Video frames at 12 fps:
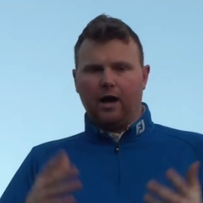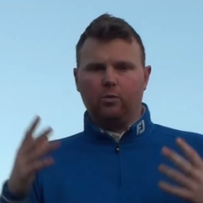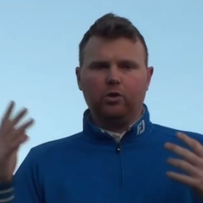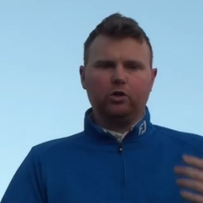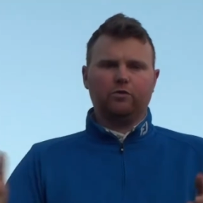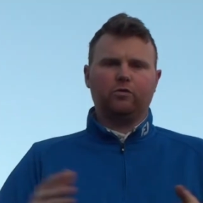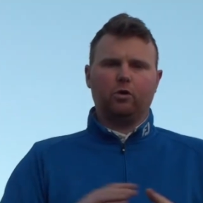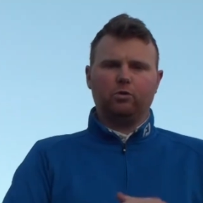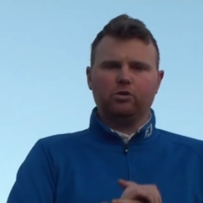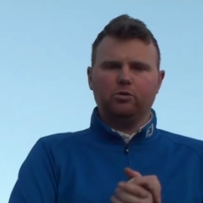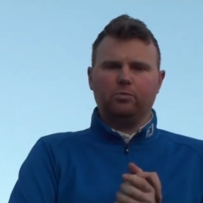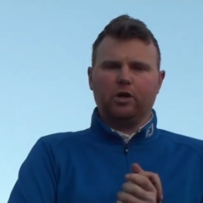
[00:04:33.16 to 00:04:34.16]
and we look
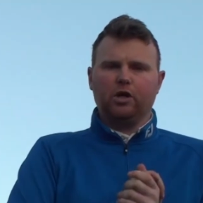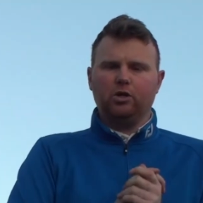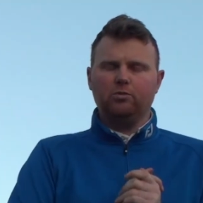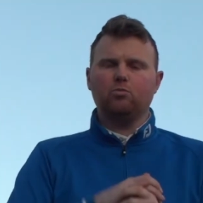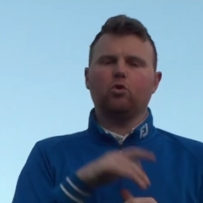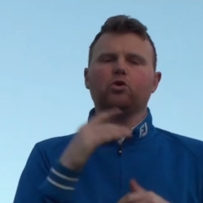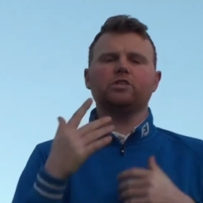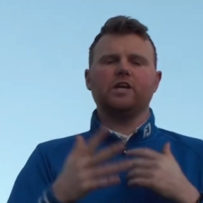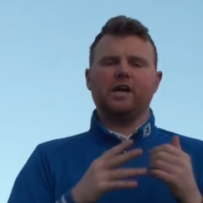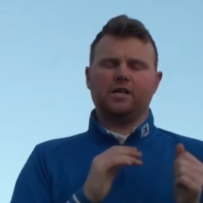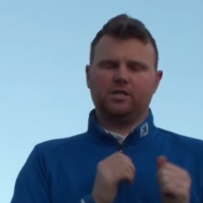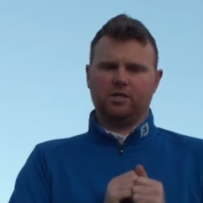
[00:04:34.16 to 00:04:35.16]
forward to bringing you more
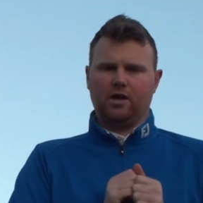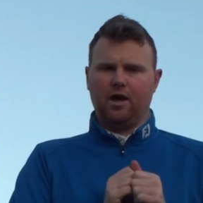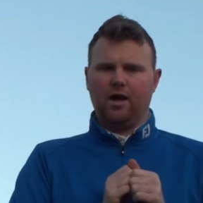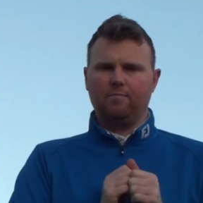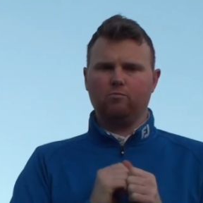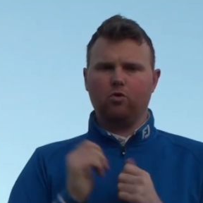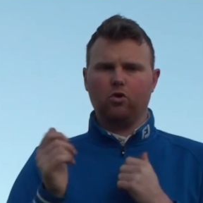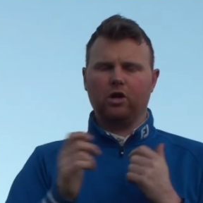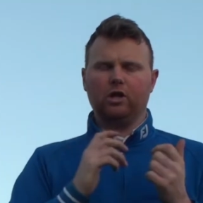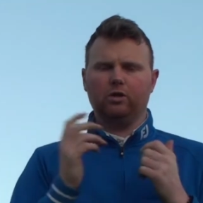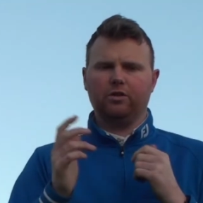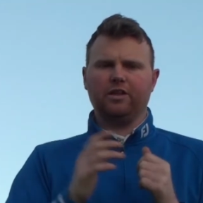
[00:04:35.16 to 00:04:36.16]
tests and more
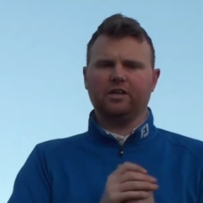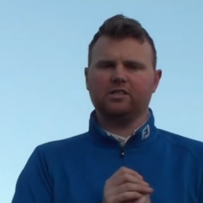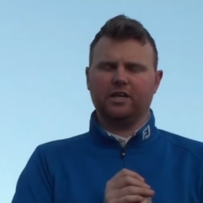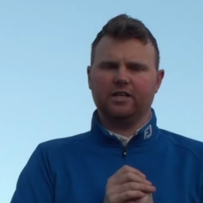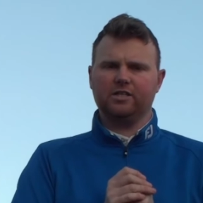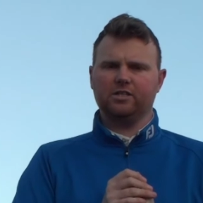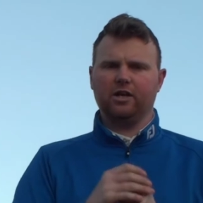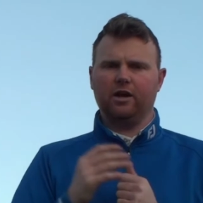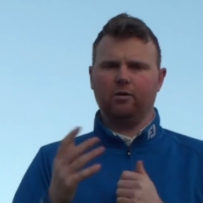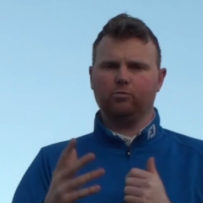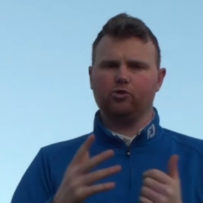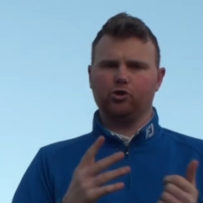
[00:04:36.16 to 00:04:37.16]
little things like this to
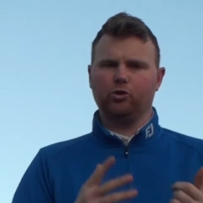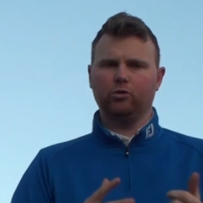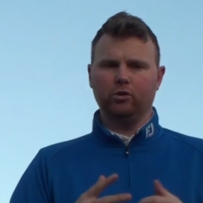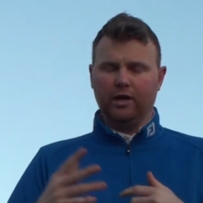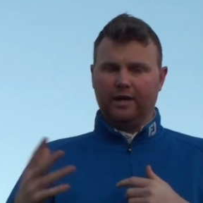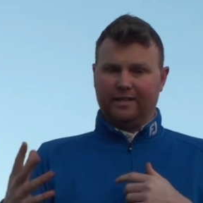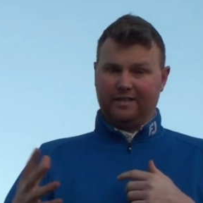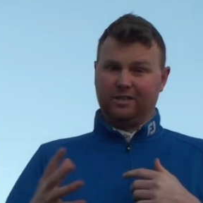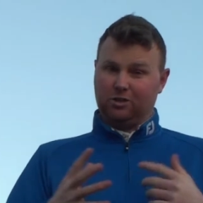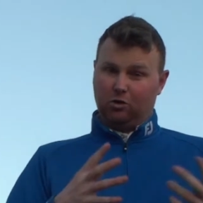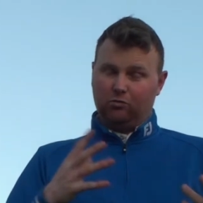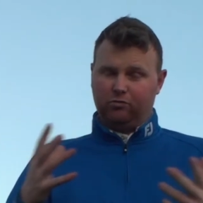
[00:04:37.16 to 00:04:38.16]
help show
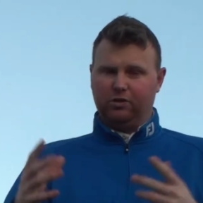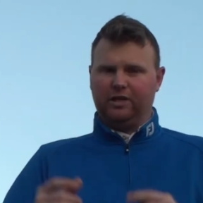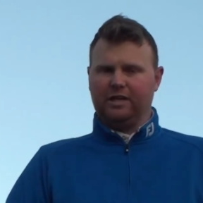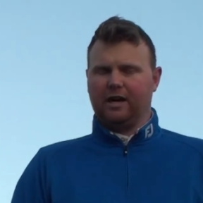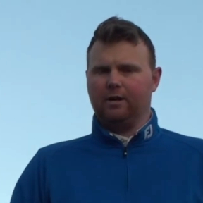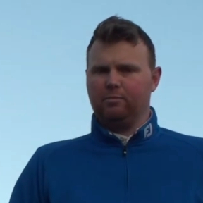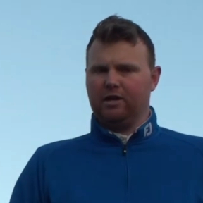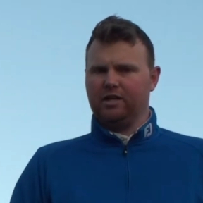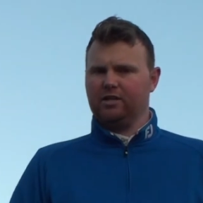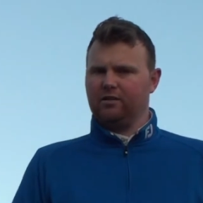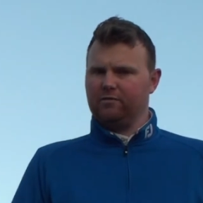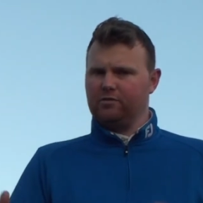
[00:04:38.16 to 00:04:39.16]
that golf really can
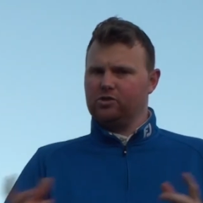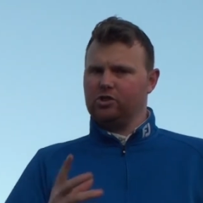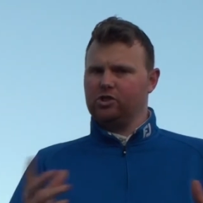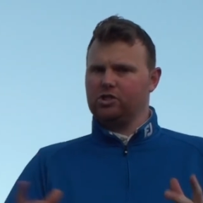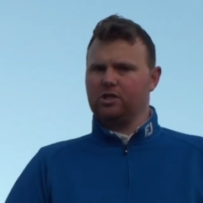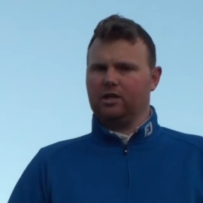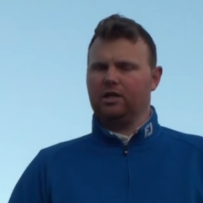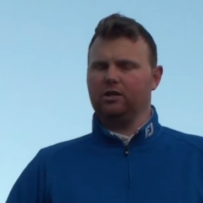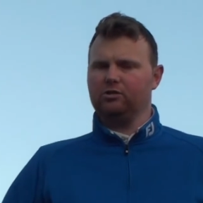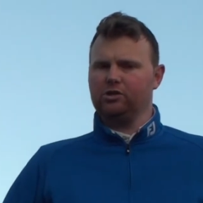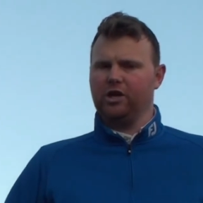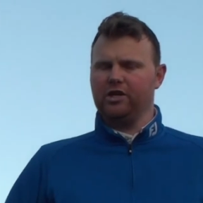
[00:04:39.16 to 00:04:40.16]
make a difference, just
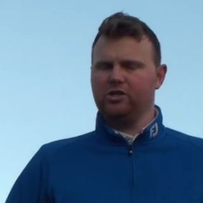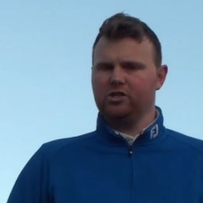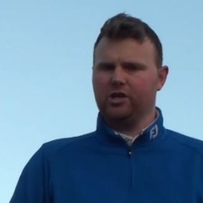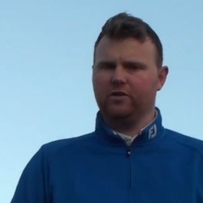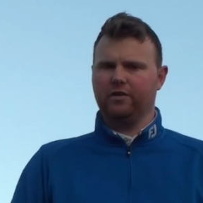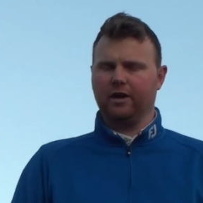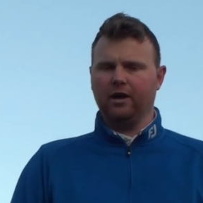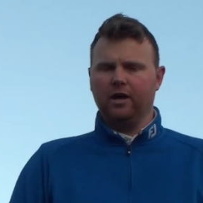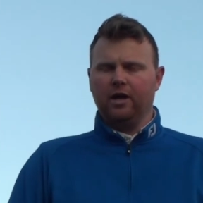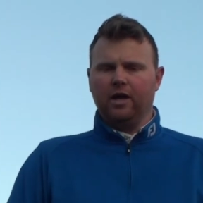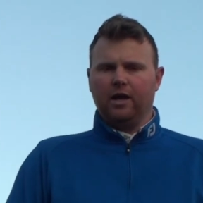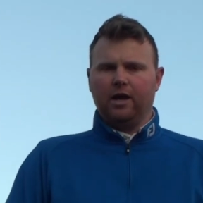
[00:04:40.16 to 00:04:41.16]
little changes here and there.
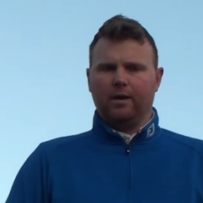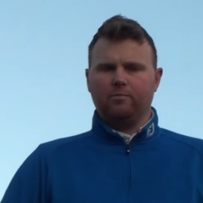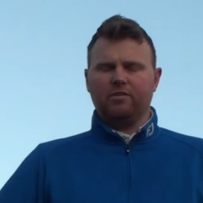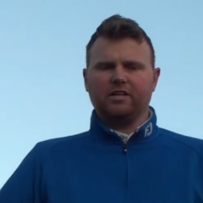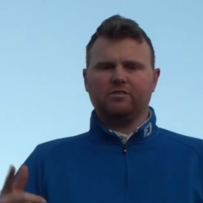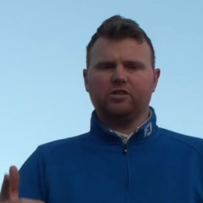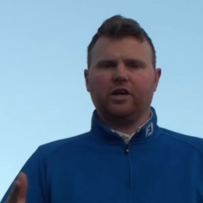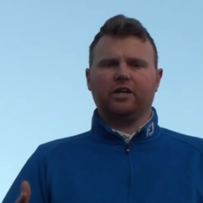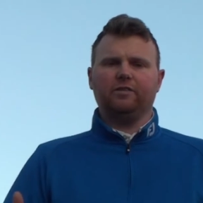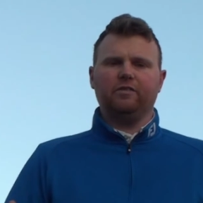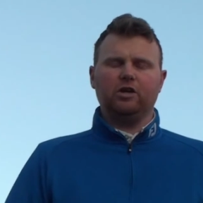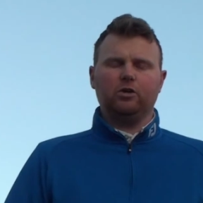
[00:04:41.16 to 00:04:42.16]
Um, thanks for
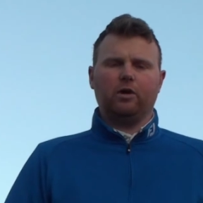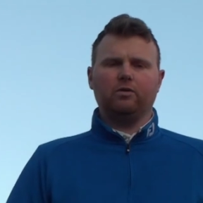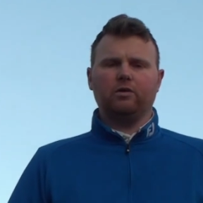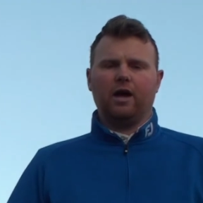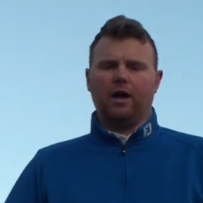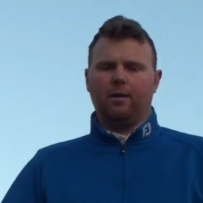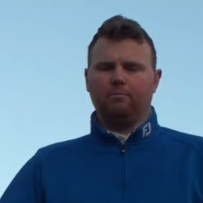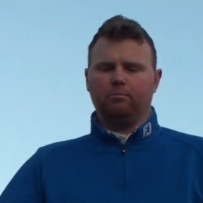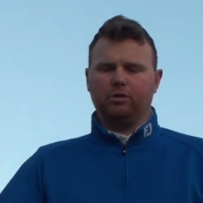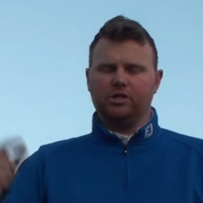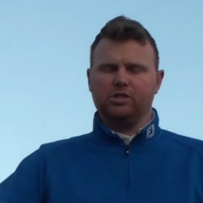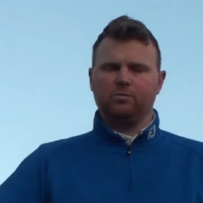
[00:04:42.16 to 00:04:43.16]
checking the video out and
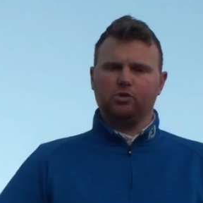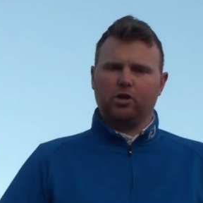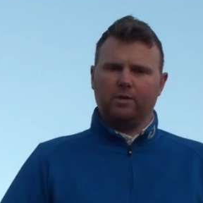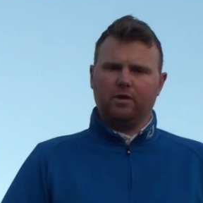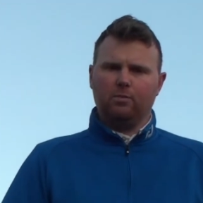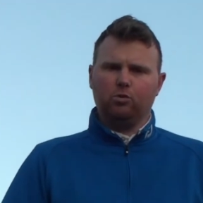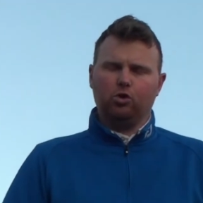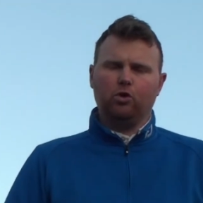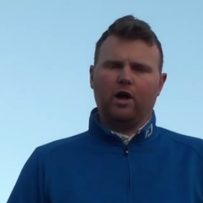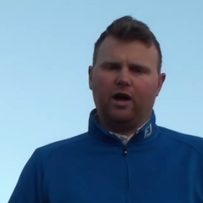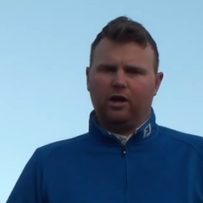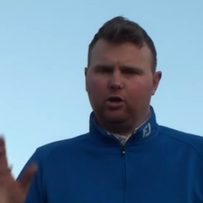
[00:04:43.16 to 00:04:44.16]
please subscribe down
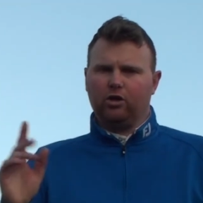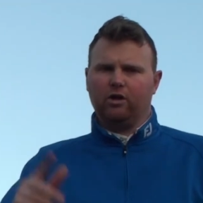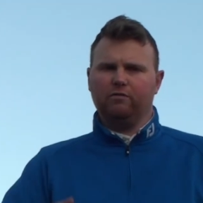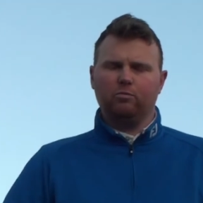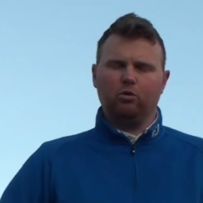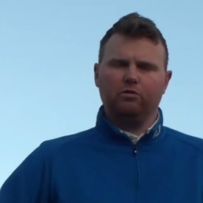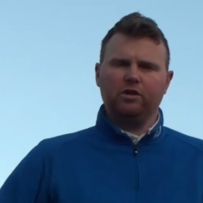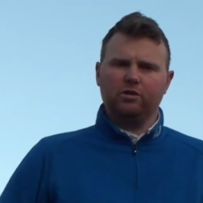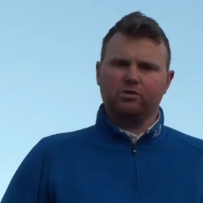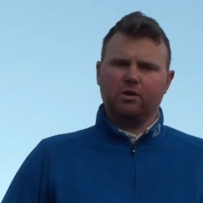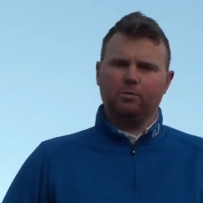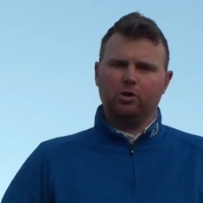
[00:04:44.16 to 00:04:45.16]
below and look out for more
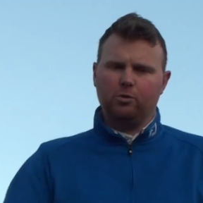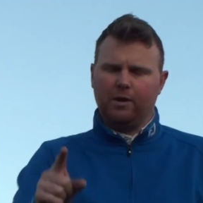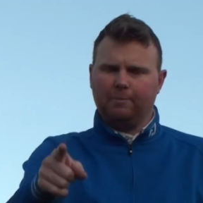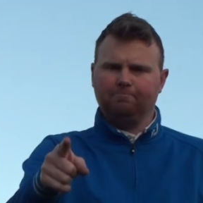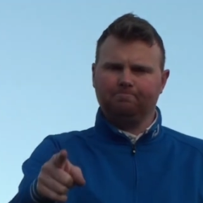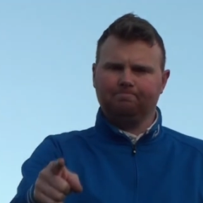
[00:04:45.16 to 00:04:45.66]
videos coming your way.